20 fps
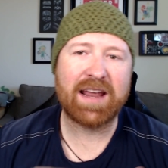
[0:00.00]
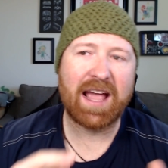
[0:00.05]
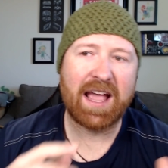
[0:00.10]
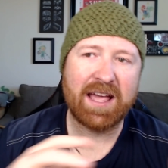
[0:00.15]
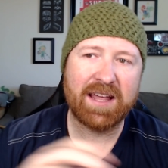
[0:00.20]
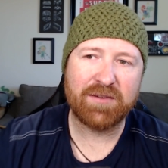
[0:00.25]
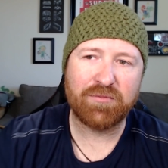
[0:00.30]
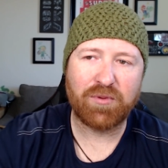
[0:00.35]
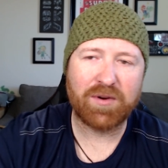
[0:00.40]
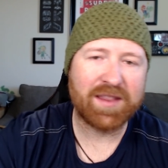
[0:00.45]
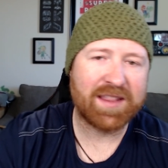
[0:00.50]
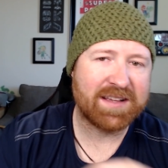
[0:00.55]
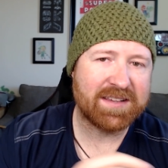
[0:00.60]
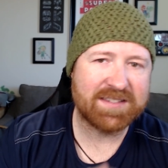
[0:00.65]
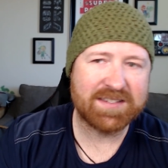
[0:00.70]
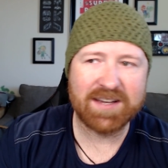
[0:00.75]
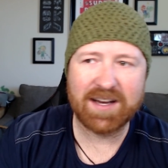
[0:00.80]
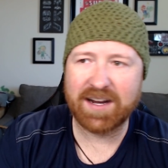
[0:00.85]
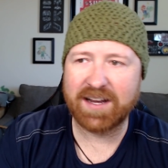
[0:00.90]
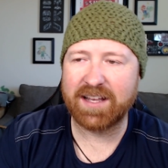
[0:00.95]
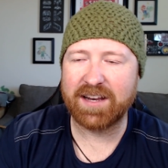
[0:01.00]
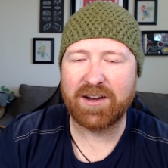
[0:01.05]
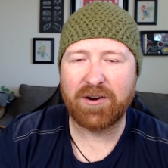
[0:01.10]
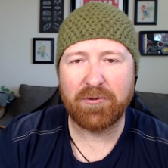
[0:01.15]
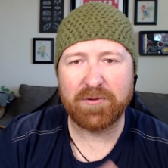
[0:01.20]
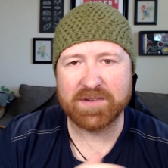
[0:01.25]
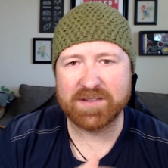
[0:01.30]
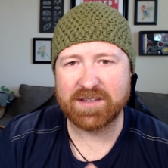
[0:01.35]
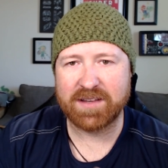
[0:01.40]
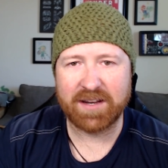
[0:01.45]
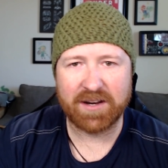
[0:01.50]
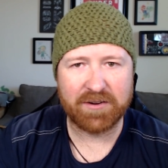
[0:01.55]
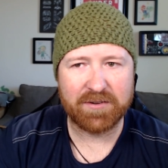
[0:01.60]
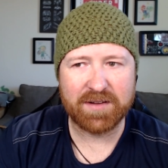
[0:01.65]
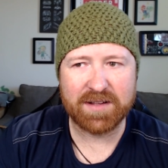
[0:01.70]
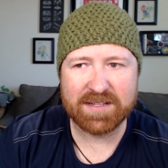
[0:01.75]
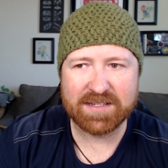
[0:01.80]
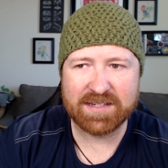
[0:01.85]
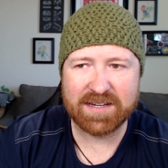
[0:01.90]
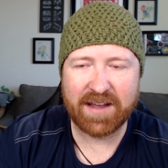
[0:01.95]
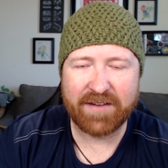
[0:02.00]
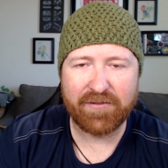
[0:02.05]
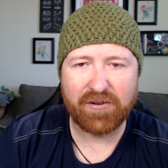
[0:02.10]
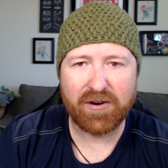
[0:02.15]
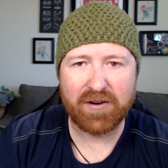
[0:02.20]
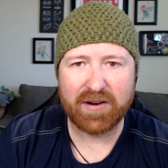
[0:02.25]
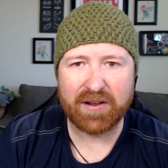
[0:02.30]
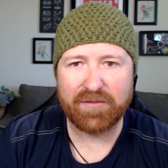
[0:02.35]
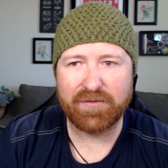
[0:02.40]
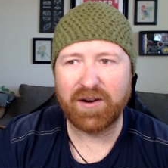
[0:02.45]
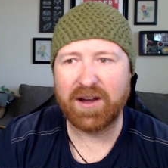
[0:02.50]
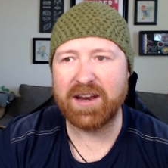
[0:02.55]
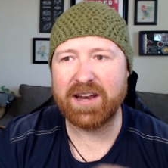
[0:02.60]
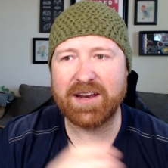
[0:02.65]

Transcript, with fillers: and when they suck, it always you know it's never any fun.